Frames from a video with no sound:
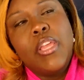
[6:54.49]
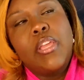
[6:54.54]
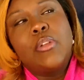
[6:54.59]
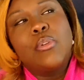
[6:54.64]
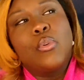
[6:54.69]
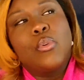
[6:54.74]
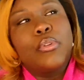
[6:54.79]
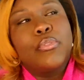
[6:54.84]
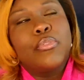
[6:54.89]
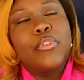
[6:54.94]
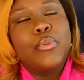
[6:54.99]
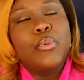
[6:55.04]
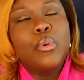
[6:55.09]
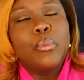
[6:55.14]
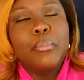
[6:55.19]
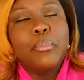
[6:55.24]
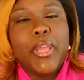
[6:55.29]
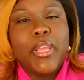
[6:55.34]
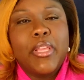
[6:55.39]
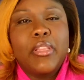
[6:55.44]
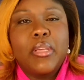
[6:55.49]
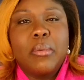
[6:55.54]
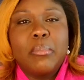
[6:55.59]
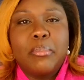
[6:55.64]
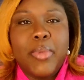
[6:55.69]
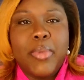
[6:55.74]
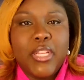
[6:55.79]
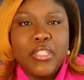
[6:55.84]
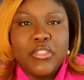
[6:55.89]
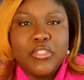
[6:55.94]
In order for you to make the
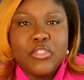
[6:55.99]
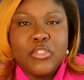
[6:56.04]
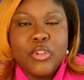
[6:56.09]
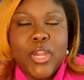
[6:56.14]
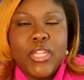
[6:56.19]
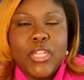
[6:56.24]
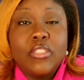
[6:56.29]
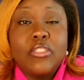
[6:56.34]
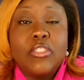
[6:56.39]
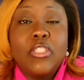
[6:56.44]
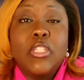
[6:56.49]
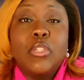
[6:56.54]
best strategy,